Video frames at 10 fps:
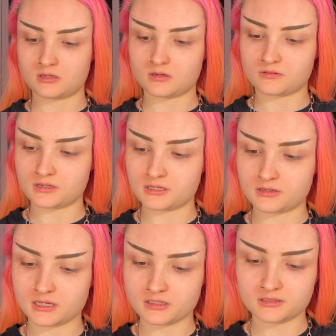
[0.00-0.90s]
Alright,
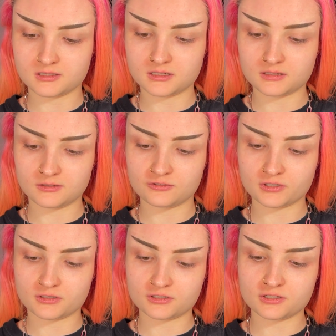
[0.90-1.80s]
next is
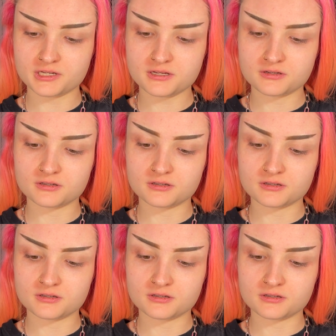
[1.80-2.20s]
Trick or Treat.